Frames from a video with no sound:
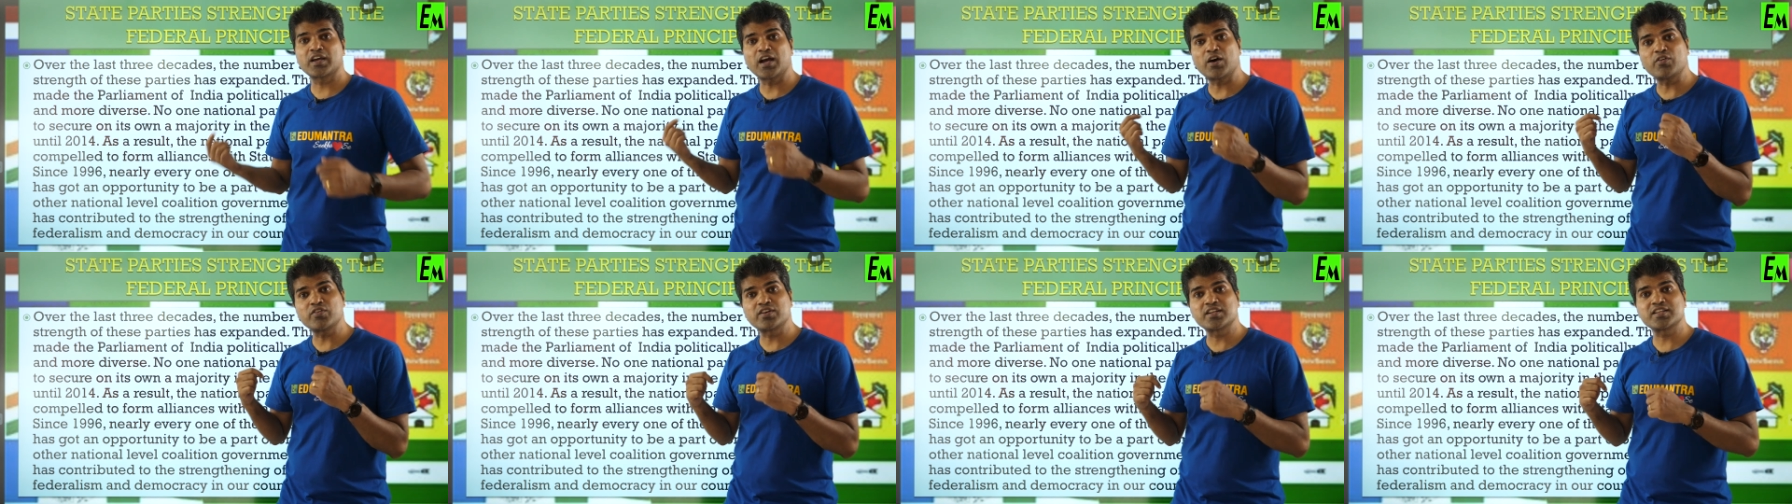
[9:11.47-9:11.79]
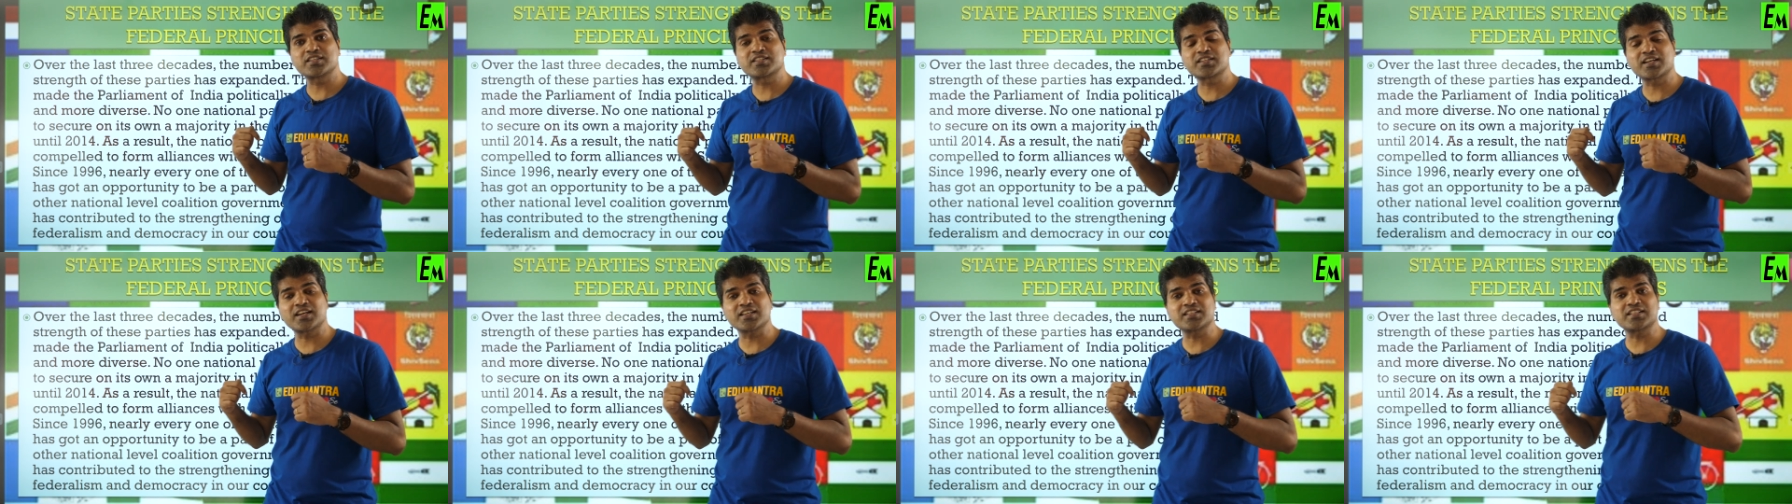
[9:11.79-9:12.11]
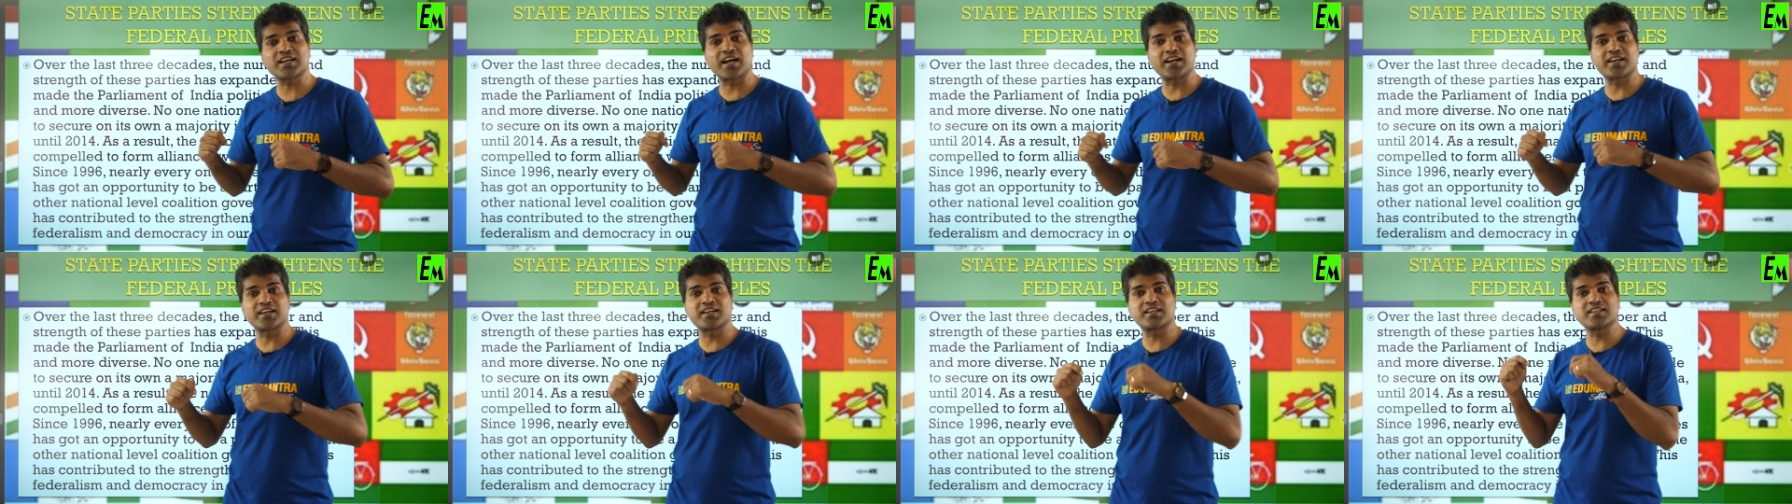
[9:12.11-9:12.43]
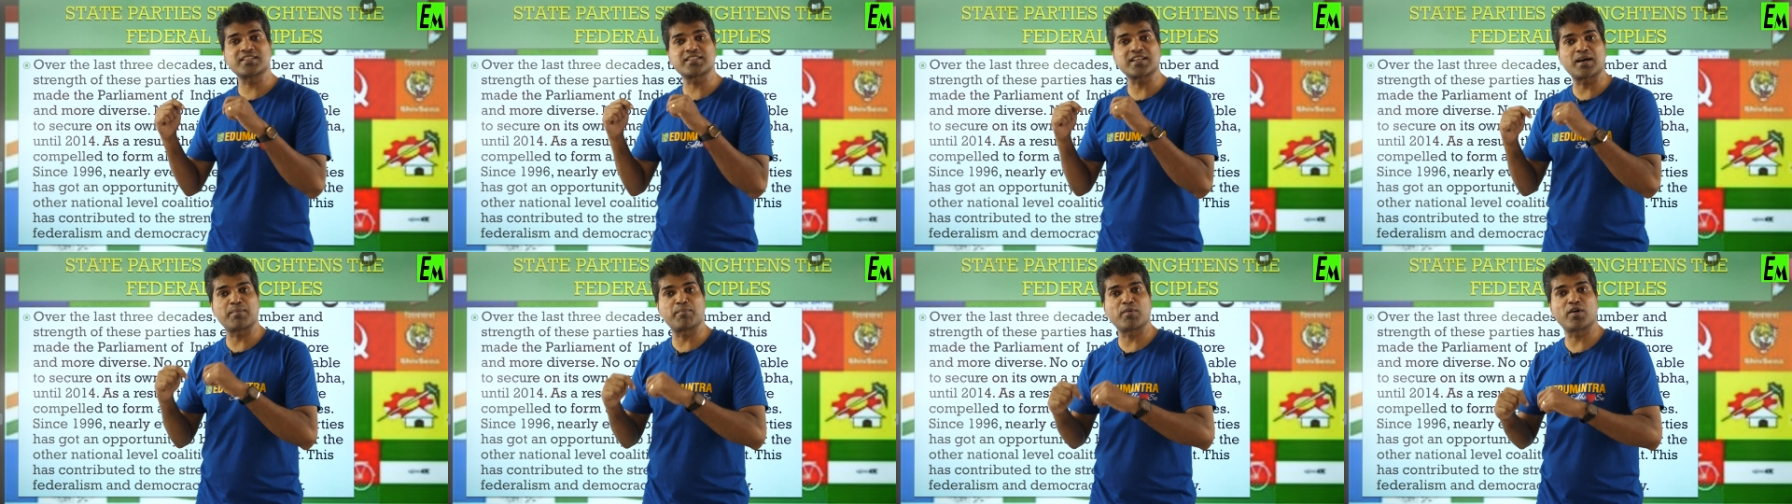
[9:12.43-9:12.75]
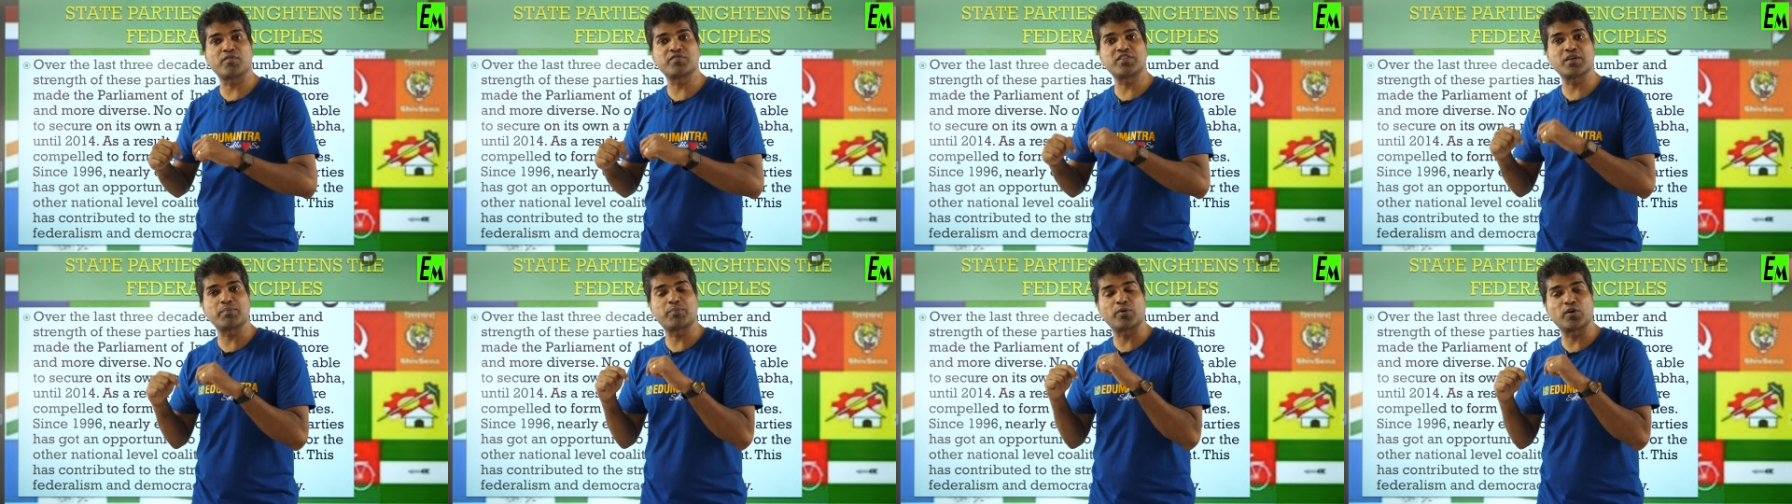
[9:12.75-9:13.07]
have discussed that it is some
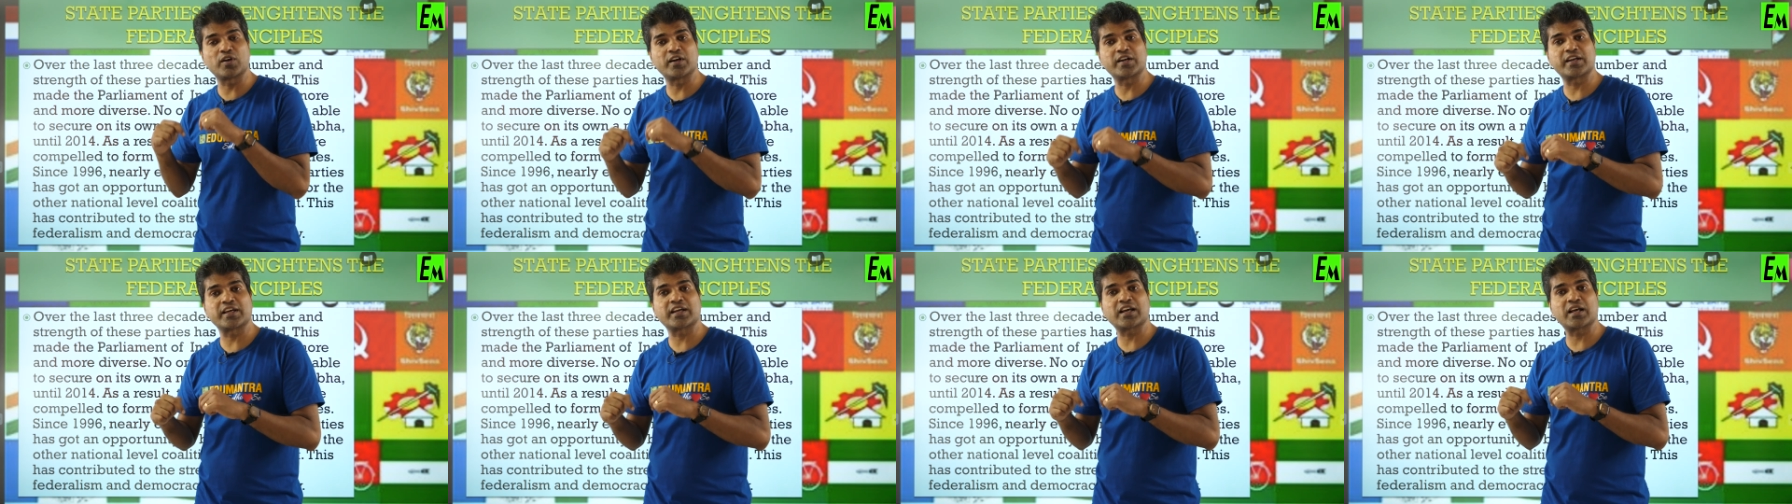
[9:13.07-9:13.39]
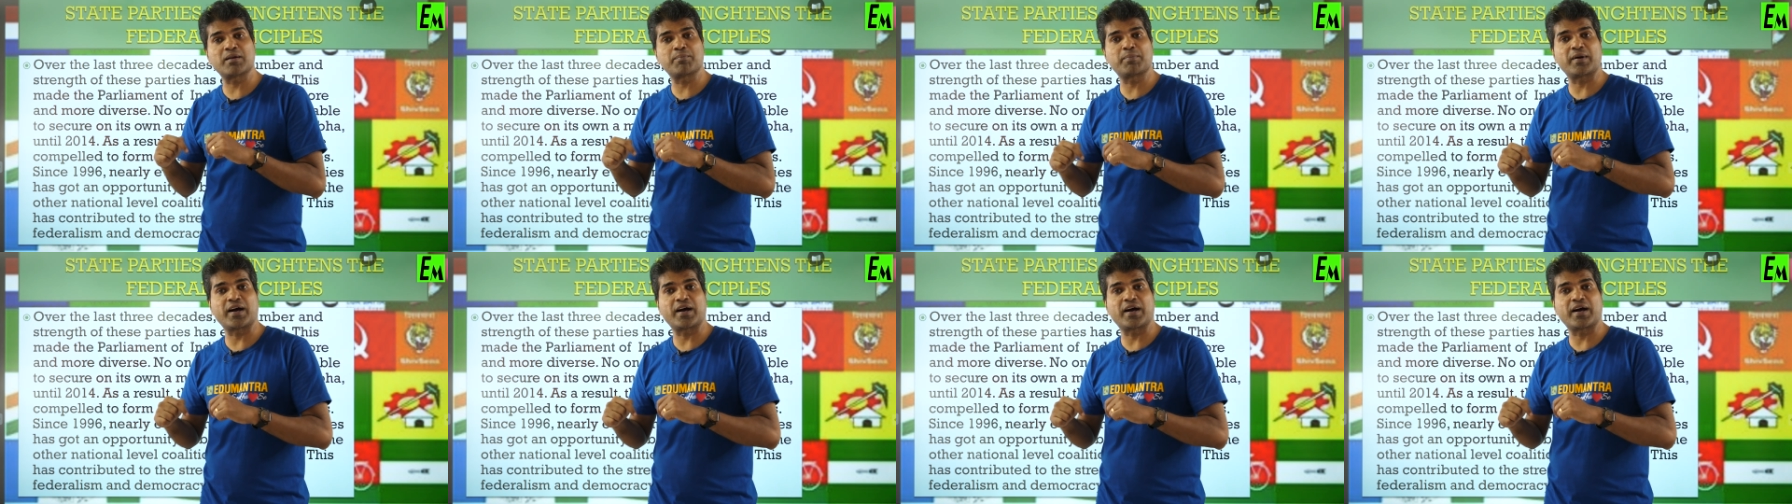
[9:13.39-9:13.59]
of the political